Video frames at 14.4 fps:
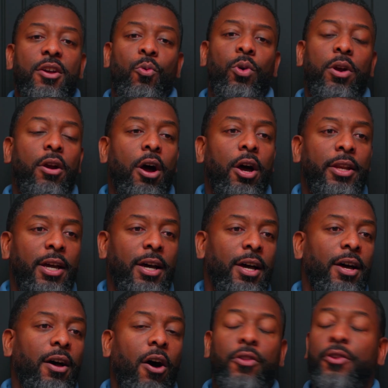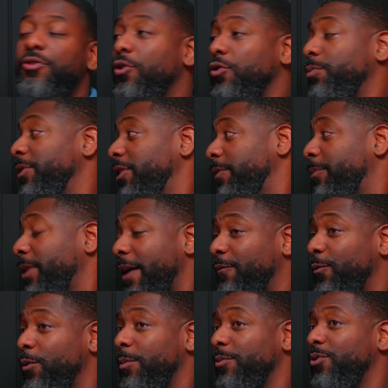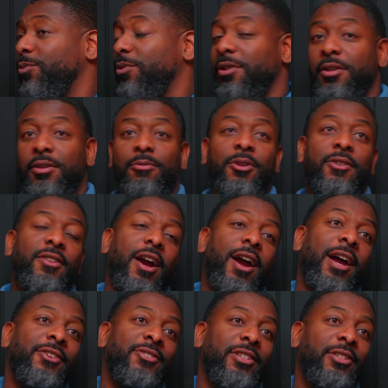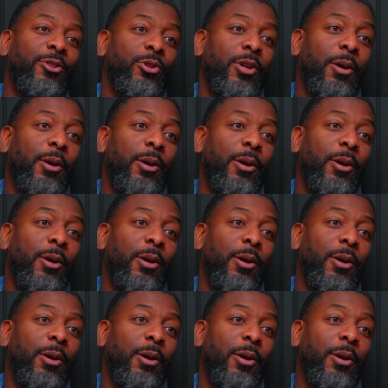We're on all these social media platforms. What is our IG?